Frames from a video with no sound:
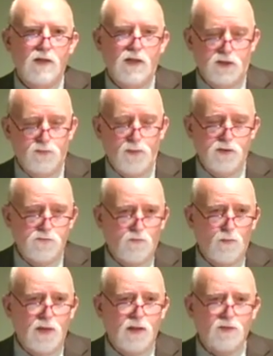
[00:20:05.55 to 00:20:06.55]
expense
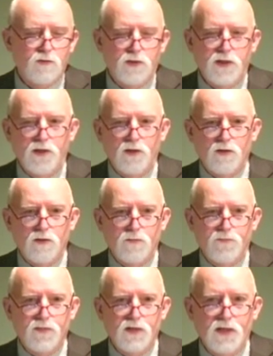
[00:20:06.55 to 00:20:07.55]
for medical care,
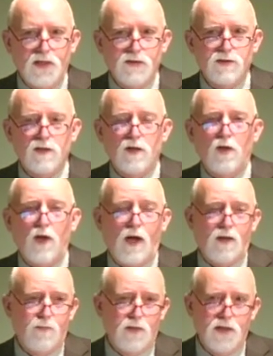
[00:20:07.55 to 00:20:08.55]
it's a
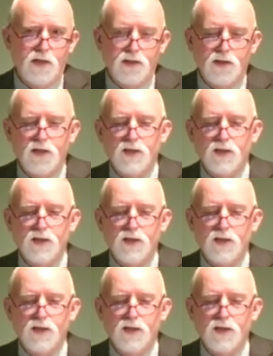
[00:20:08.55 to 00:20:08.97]
lot of money.